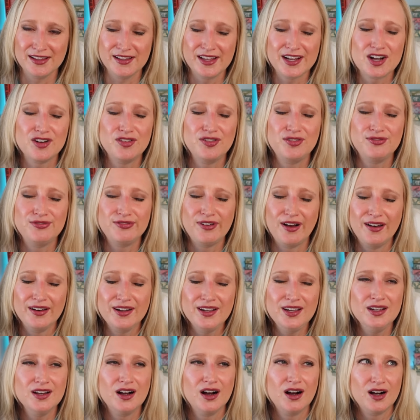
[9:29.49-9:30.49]
like a
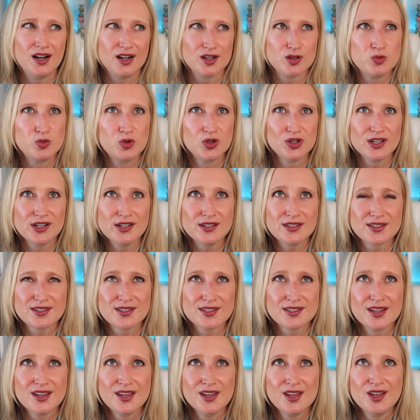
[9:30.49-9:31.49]
funny
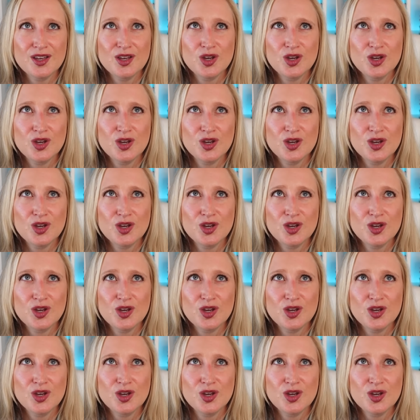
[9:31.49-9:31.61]
Hogwarts